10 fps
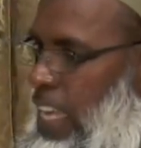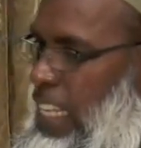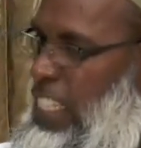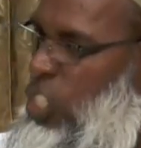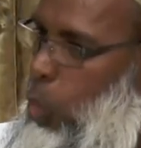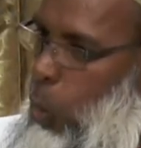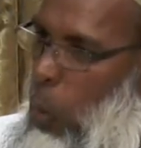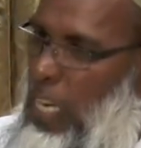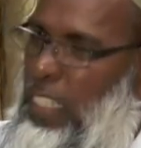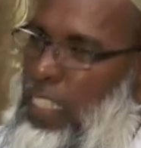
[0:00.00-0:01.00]
This
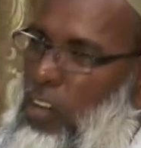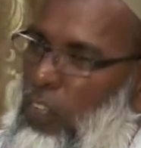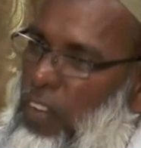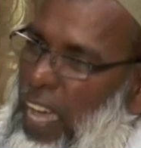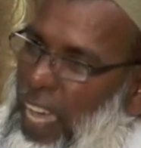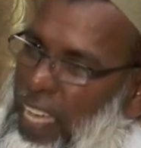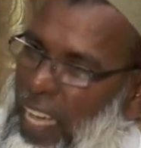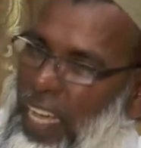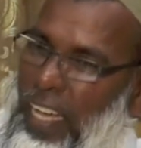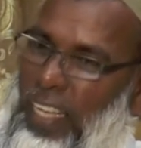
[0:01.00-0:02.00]
quality of
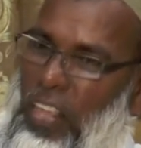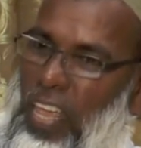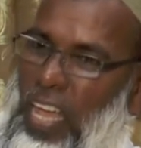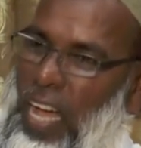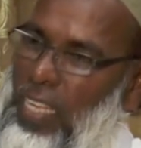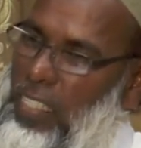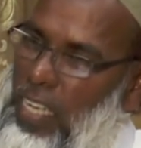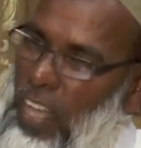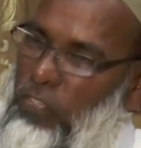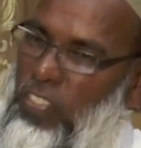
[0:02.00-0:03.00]
haya has
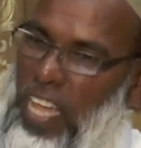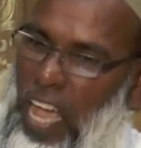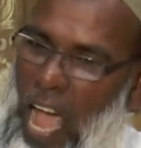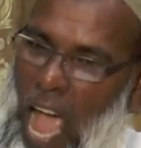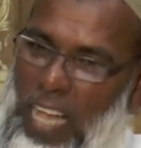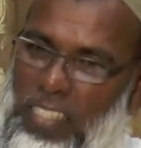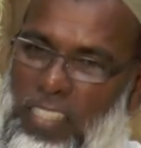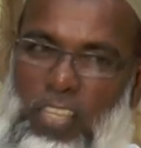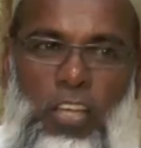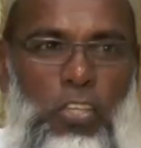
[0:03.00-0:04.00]
left their
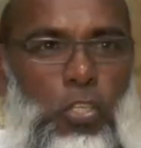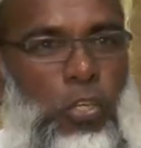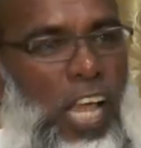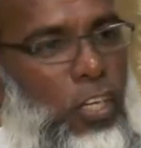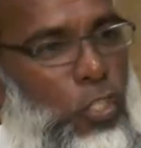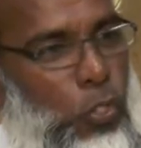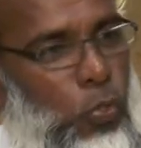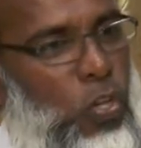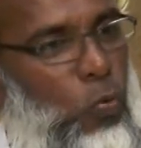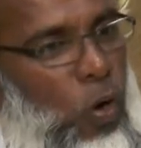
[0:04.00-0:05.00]
hearts. So they are
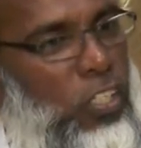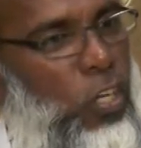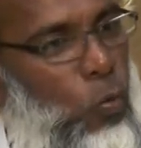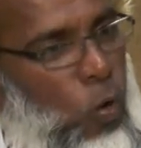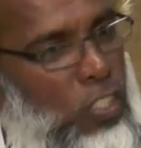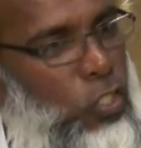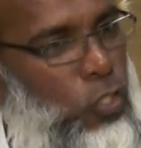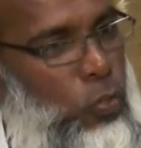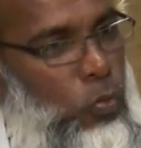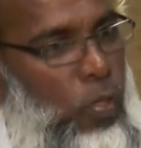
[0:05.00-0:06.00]
doing what they want to
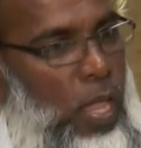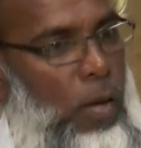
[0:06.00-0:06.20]
do.